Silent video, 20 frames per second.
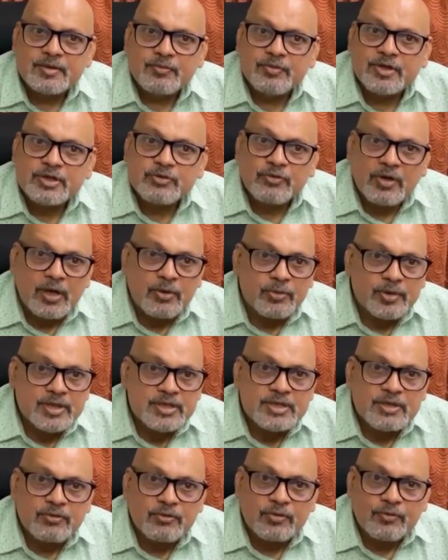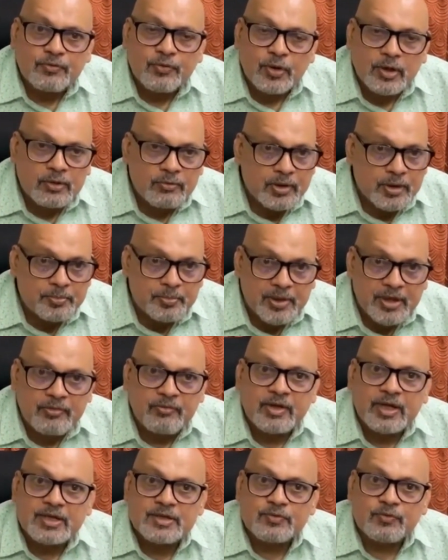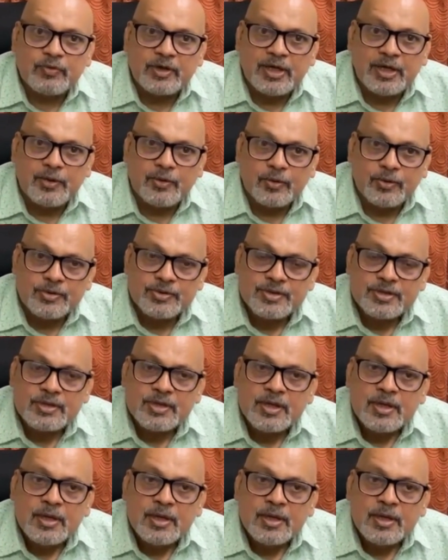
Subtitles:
which we have received for our previous videos,